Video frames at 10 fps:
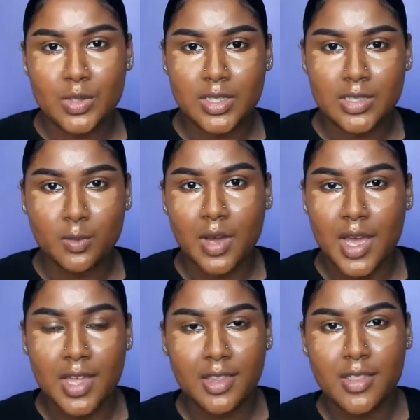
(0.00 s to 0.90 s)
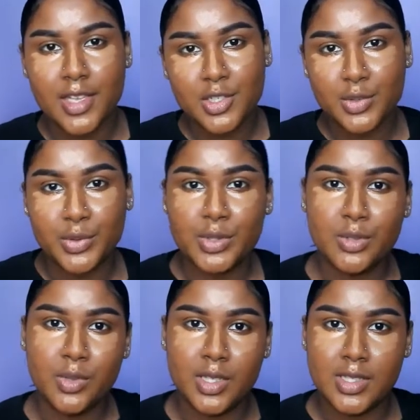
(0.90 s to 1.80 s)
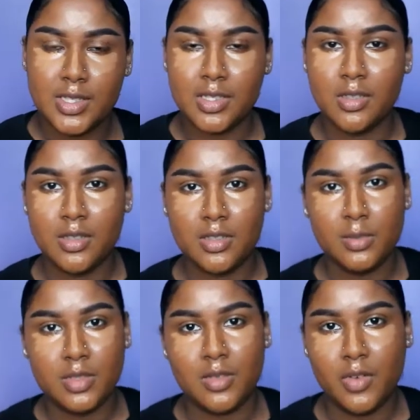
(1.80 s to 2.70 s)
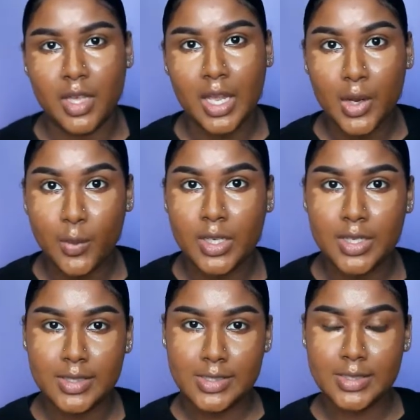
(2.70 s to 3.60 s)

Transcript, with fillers: so that's why they choose to conceal these specific areas.